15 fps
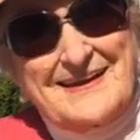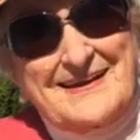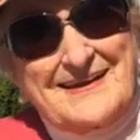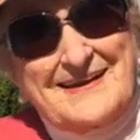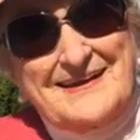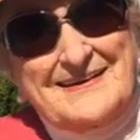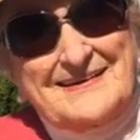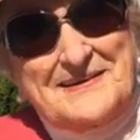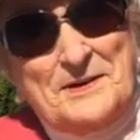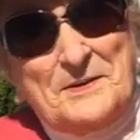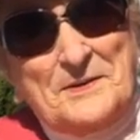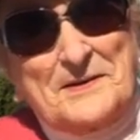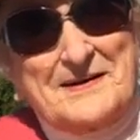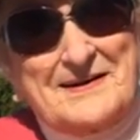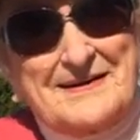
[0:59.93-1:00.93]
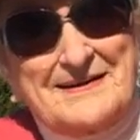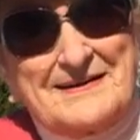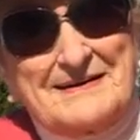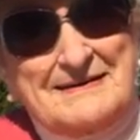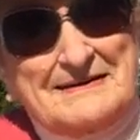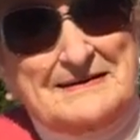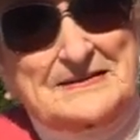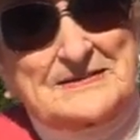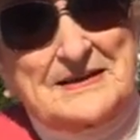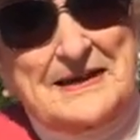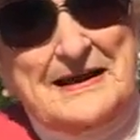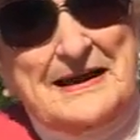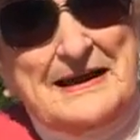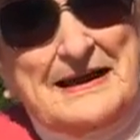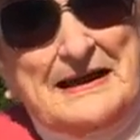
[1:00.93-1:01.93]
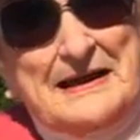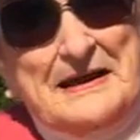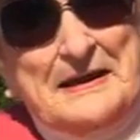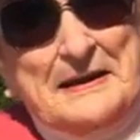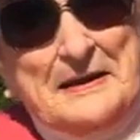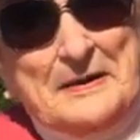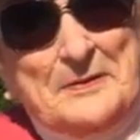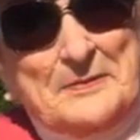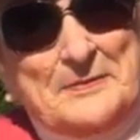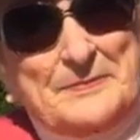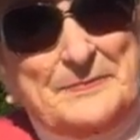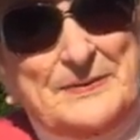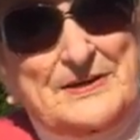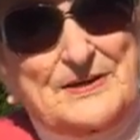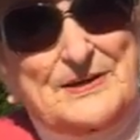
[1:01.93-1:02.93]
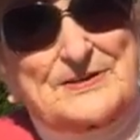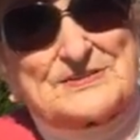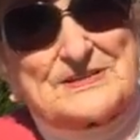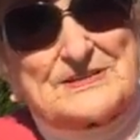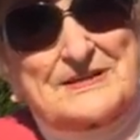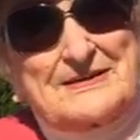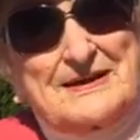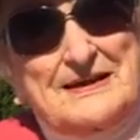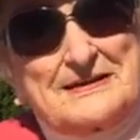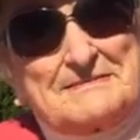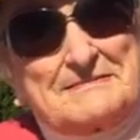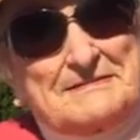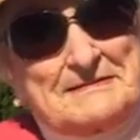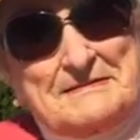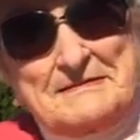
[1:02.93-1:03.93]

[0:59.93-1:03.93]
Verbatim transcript: don't? No. Why not? Because it, I,